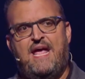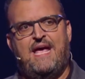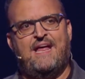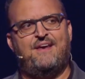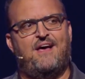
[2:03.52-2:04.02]

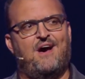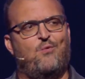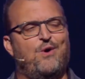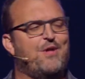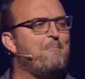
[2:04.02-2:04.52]
And uh,
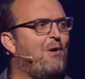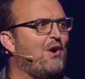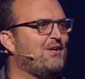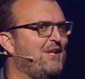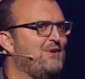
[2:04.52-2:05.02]
William
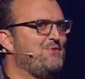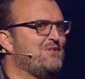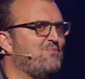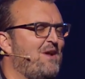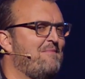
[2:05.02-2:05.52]
Barclay, who
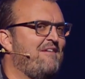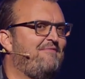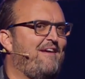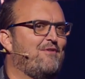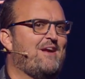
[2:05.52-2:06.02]
is one of my
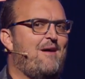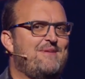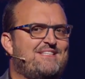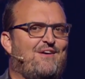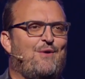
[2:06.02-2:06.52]
favorite
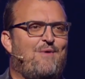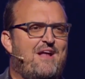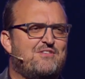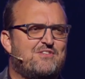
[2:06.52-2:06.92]
commentary writers,